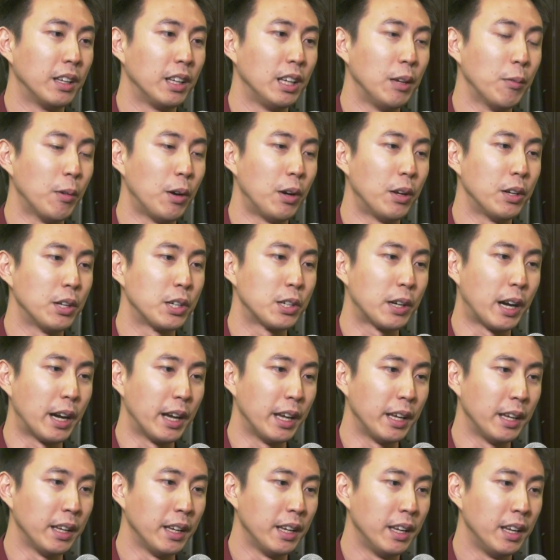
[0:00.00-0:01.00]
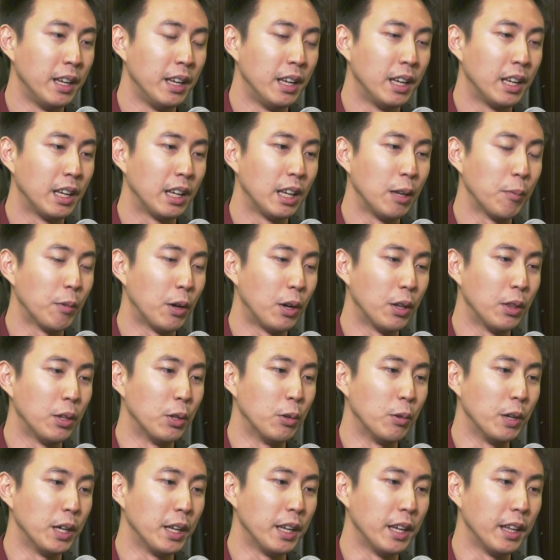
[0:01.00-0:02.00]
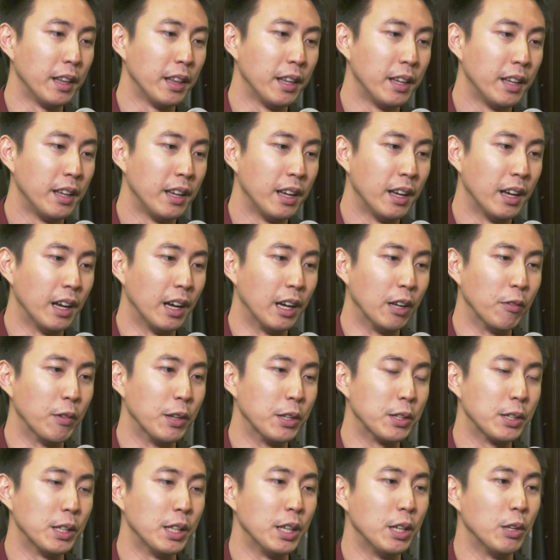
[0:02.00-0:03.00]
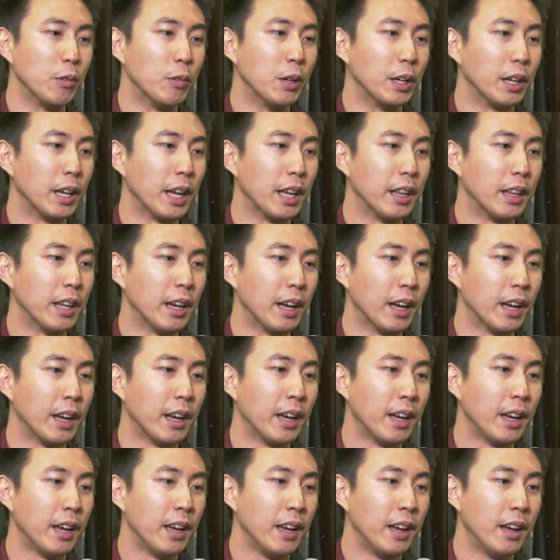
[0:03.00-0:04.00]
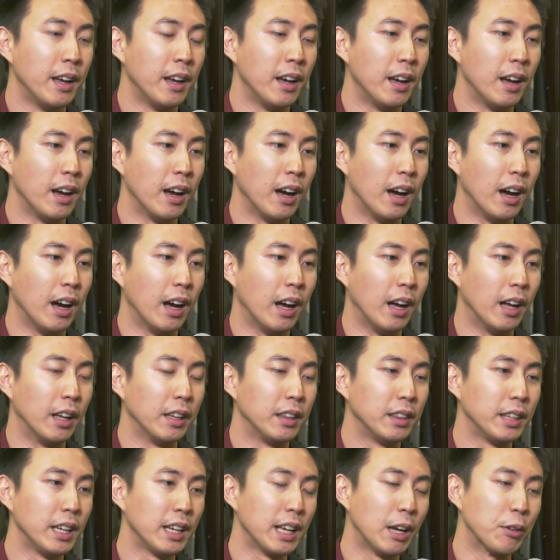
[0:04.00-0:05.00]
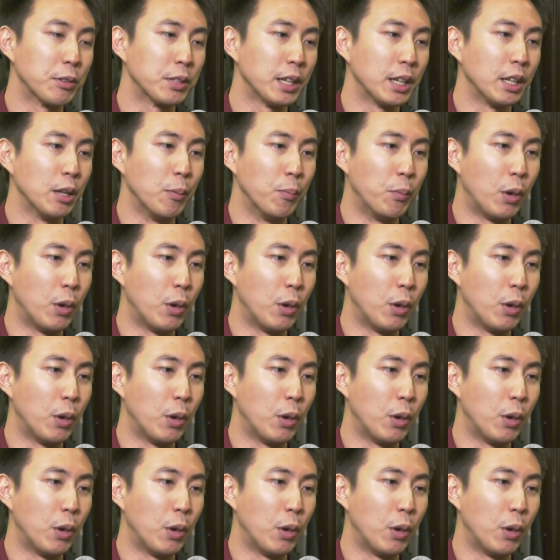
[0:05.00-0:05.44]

keep on trying. Keep on doing it. Uh, eventually, you will get there. Uh, think outside the